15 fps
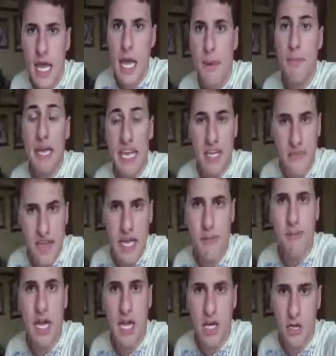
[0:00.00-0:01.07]
make a
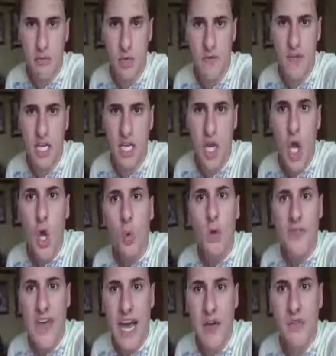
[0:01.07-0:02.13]
vampire movie
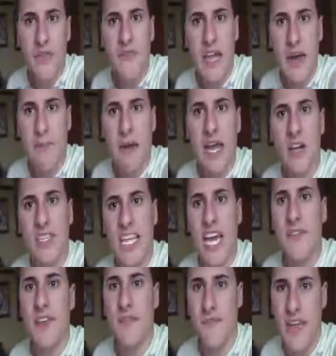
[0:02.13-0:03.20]
without the vampires
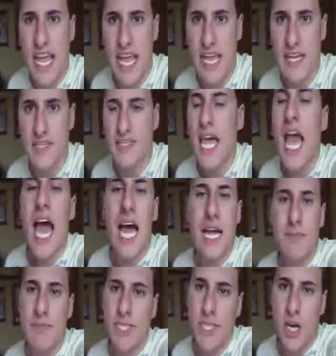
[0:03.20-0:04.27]
having fangs.
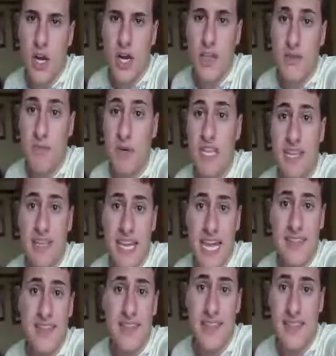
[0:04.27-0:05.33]
I'm sorry, but
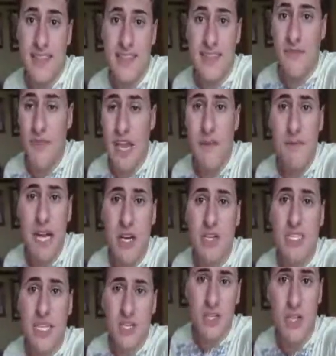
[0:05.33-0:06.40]
that the
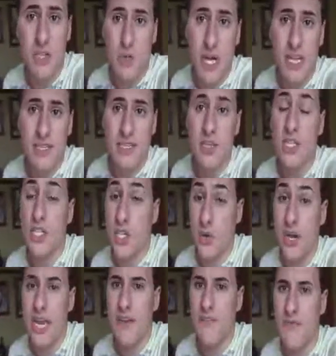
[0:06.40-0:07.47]
vampires in the Twilight series
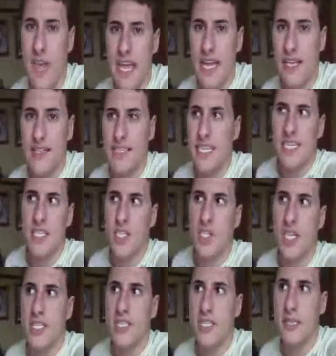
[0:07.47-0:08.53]
don't have fangs is
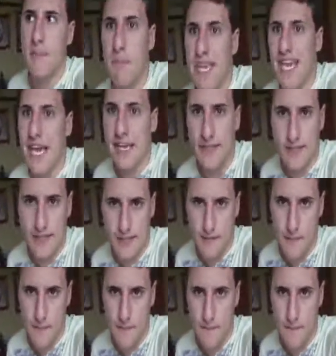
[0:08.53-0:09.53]
just BS.